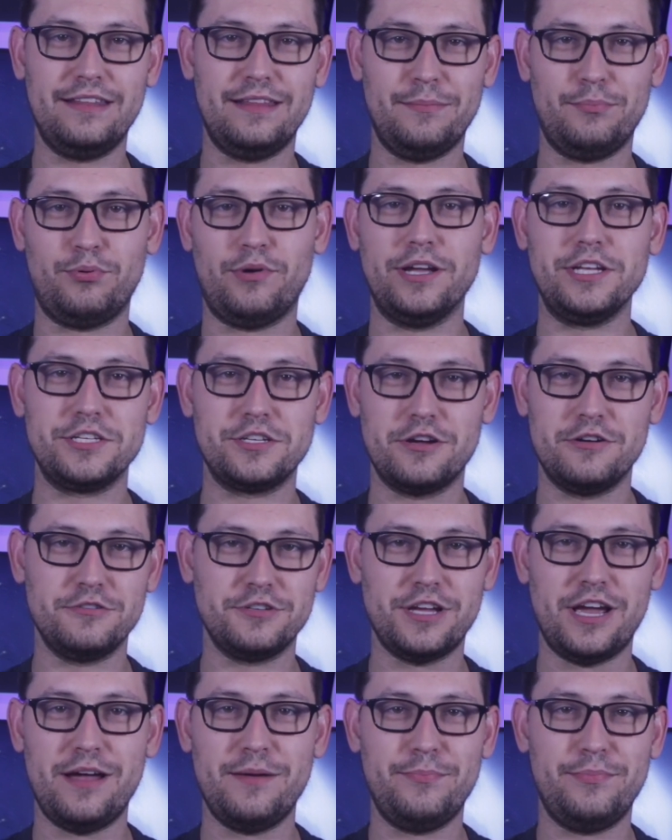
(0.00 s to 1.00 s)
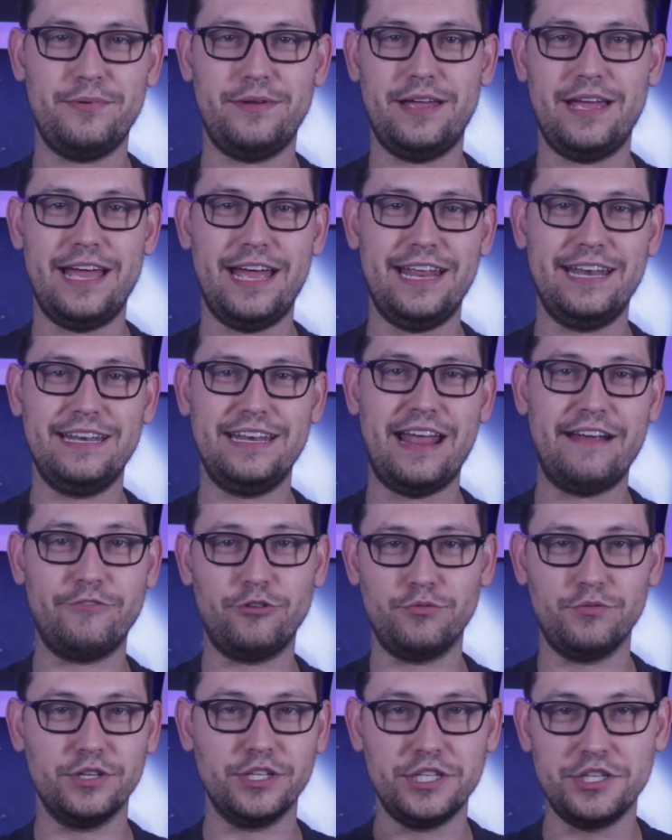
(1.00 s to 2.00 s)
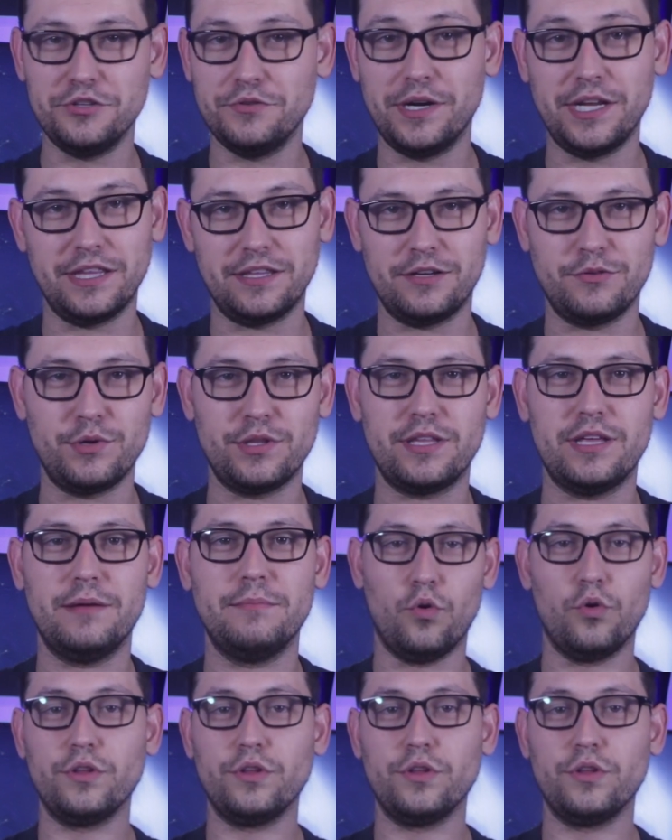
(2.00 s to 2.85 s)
the price goes up and never really do anything with them.